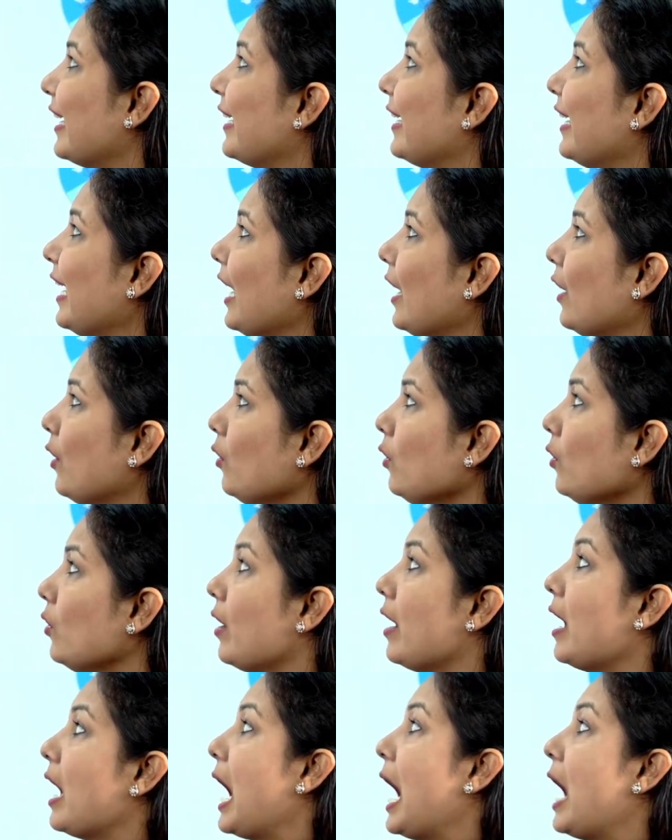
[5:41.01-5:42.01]
Now,
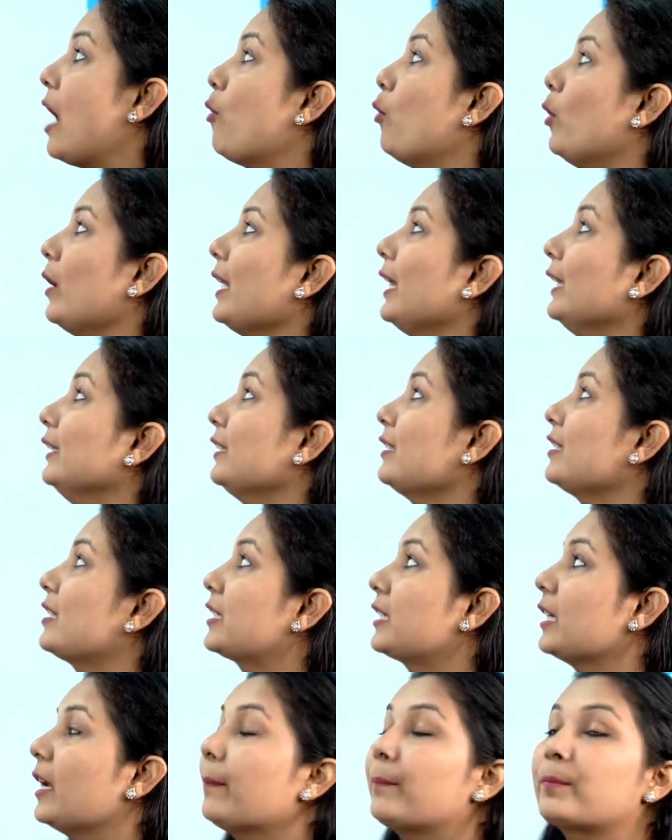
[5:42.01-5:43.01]
what are the
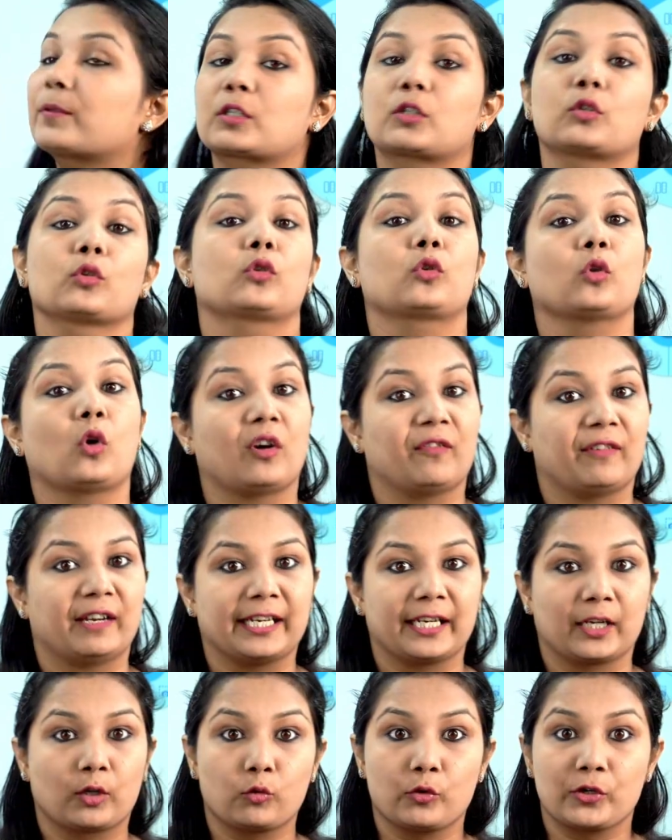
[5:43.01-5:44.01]
steps to solve
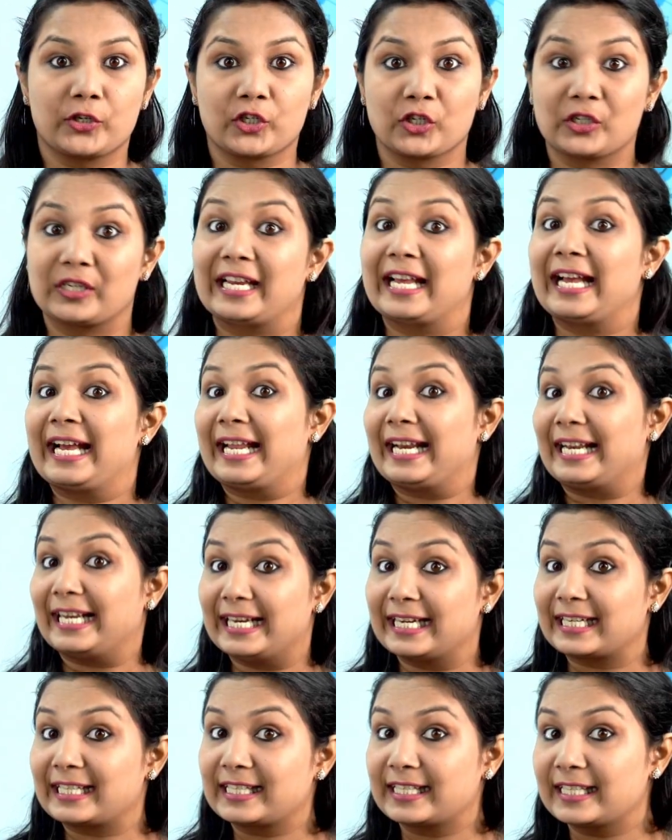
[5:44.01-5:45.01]
an equation?
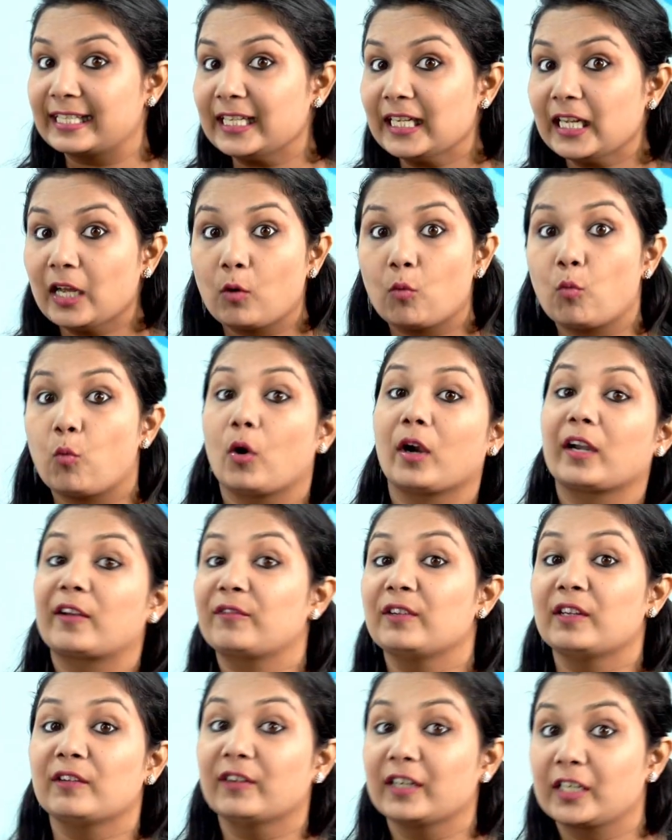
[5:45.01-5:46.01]
Let's see
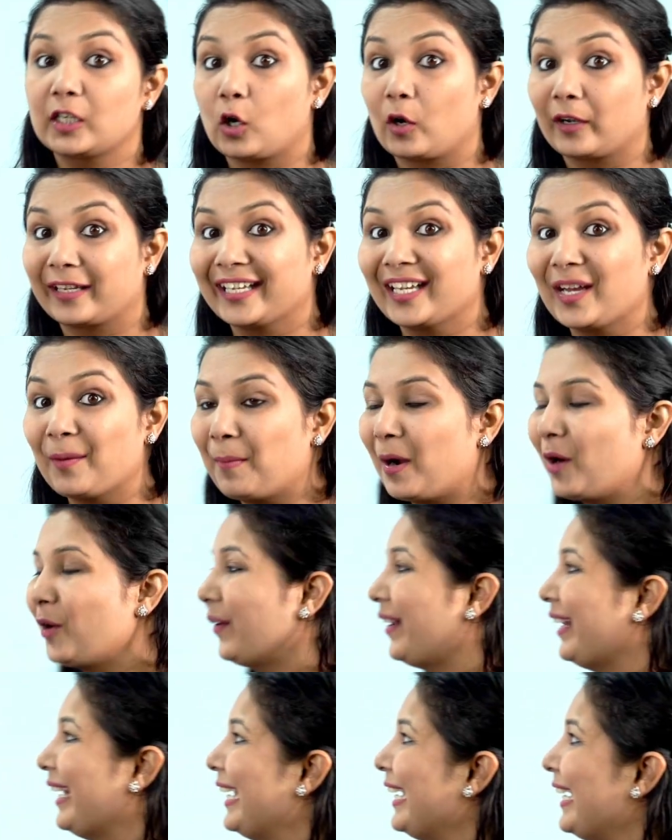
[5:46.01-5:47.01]
what we were talking
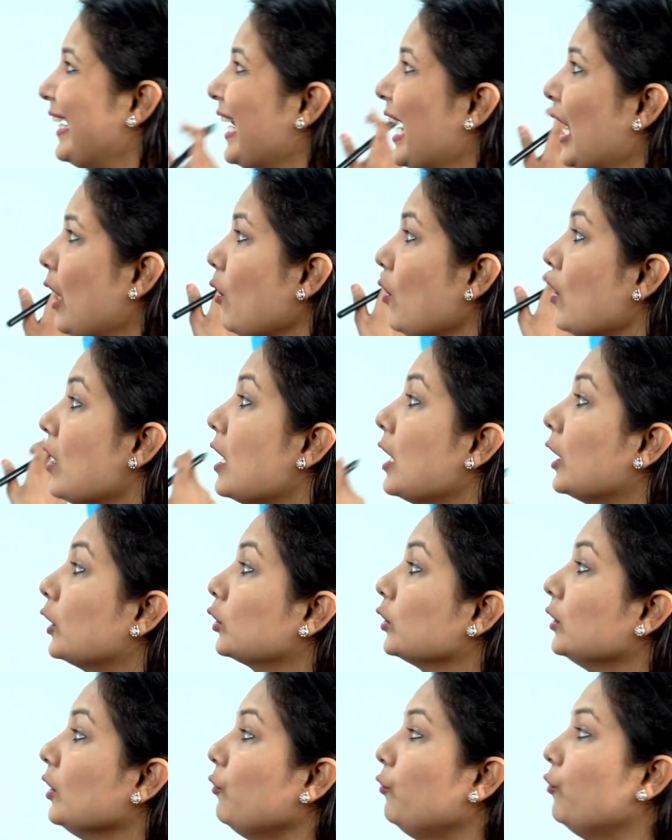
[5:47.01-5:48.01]
about right now.
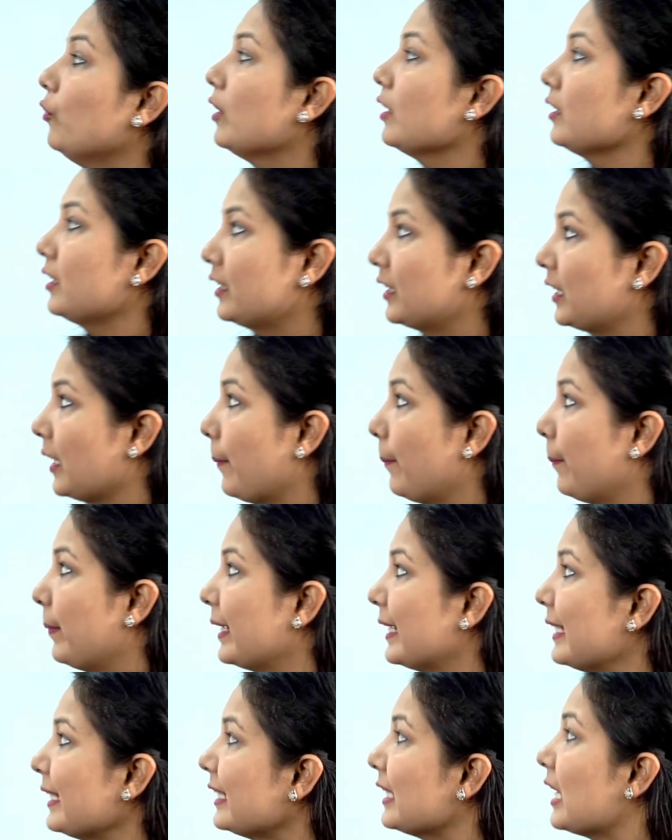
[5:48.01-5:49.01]
So, the first step
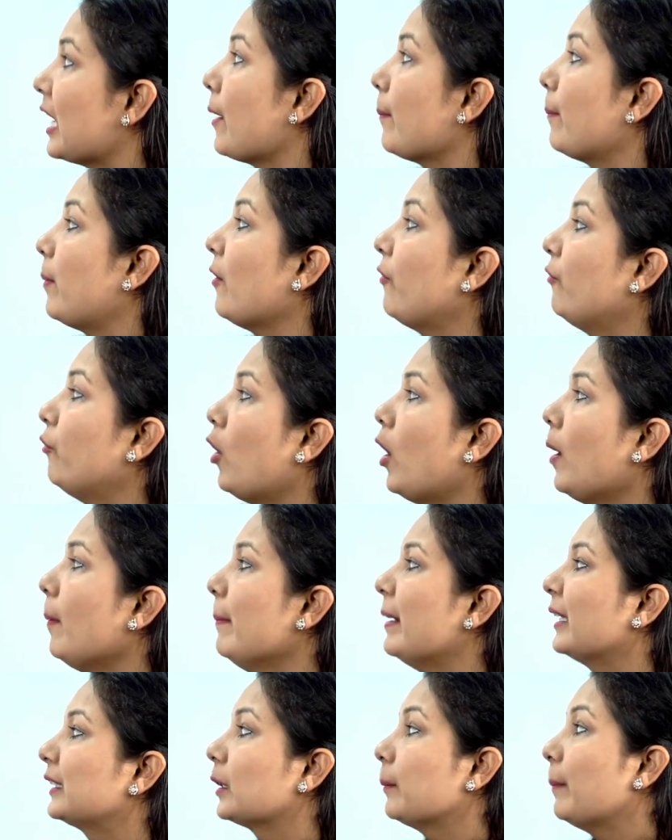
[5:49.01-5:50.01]
is
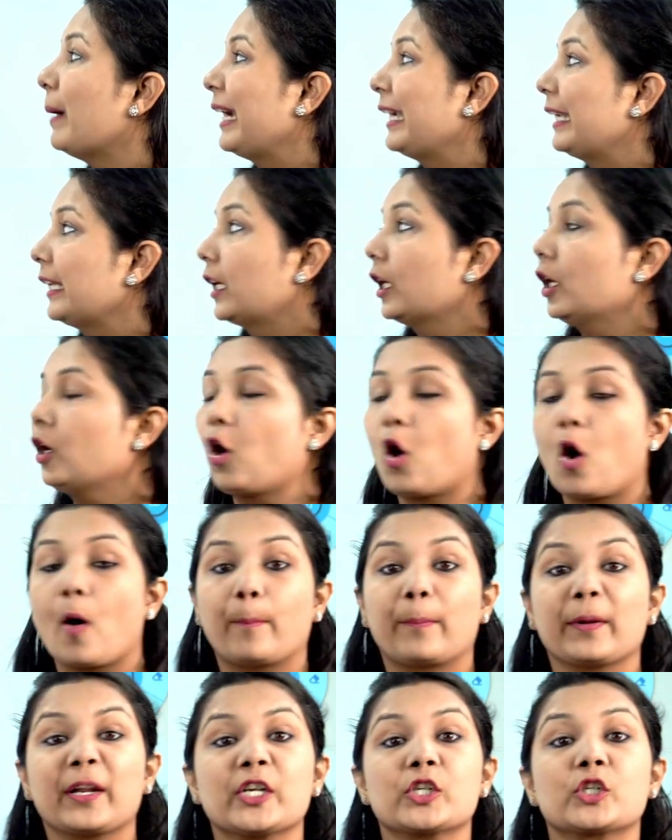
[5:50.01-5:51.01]
perform mathematical
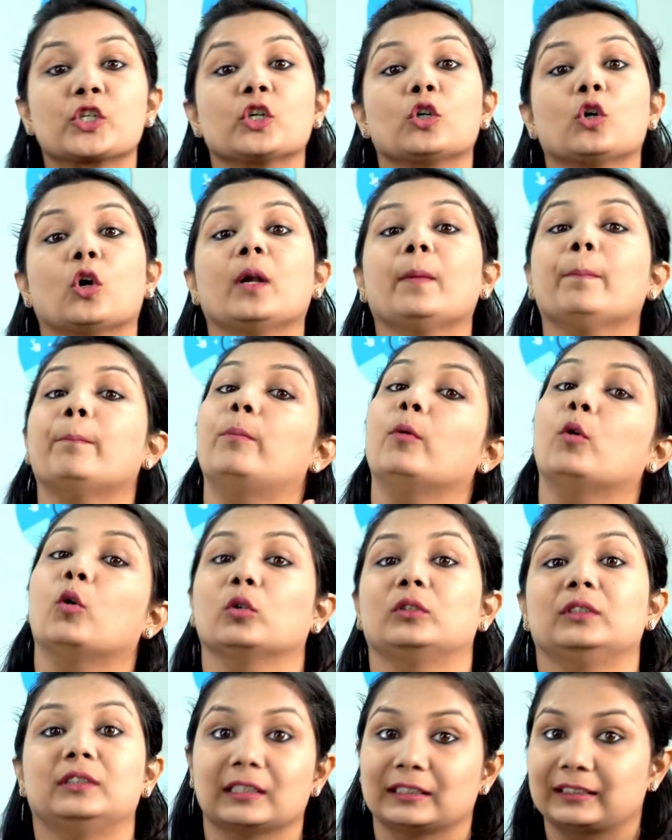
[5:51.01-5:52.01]
operation on
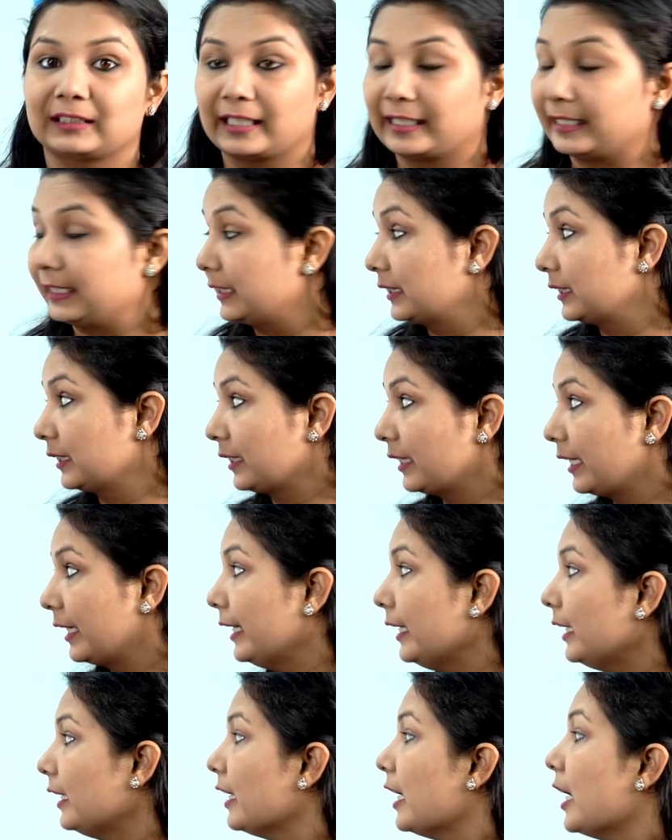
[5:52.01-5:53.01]
both the sides,
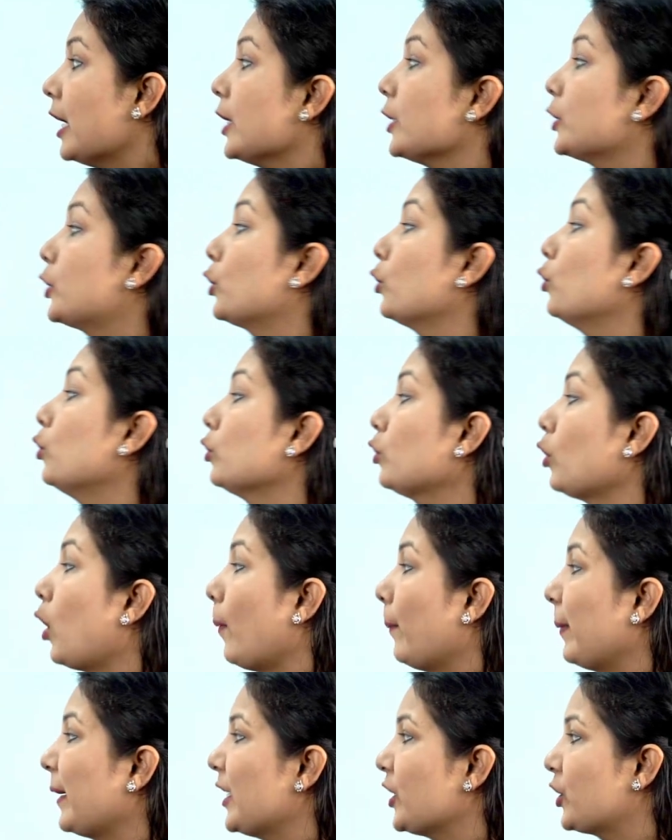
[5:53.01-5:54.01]
right? Choose
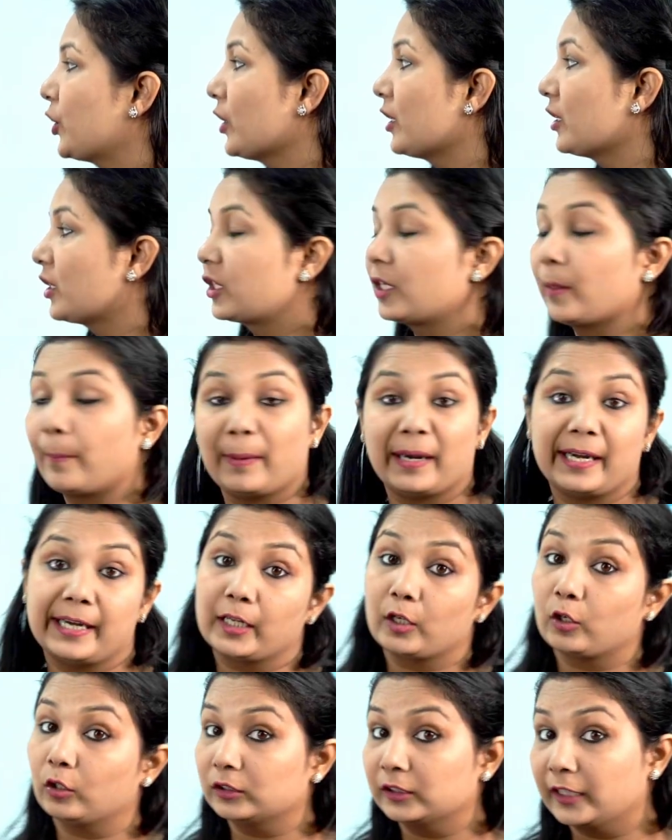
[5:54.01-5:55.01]
operations
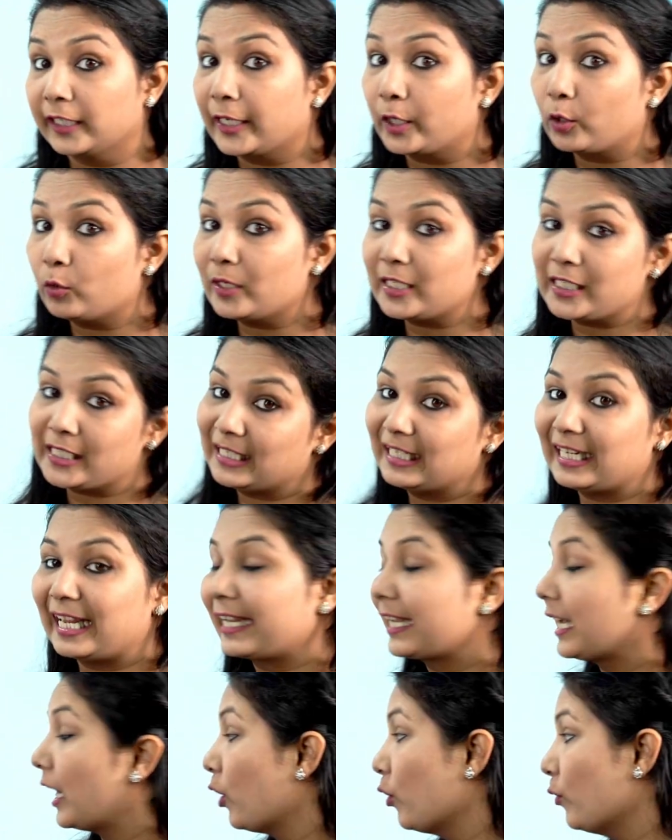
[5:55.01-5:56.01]
depending on the equation,
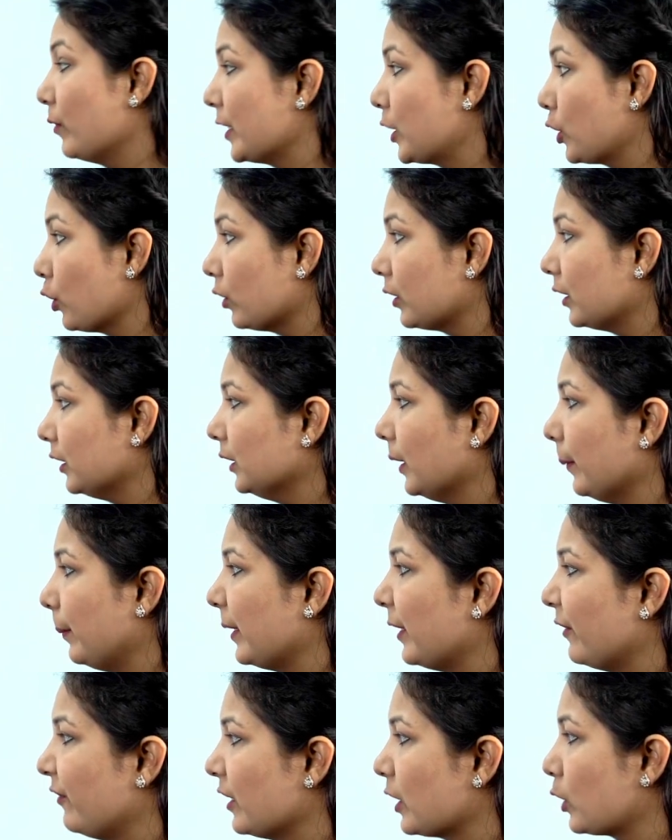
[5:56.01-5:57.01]
like how we chose in the
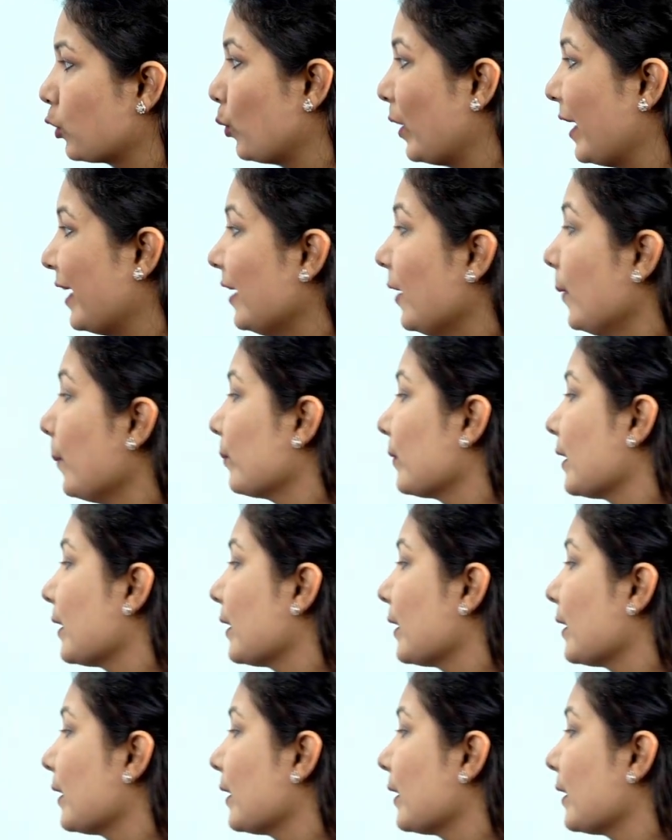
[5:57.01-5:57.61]
previous one.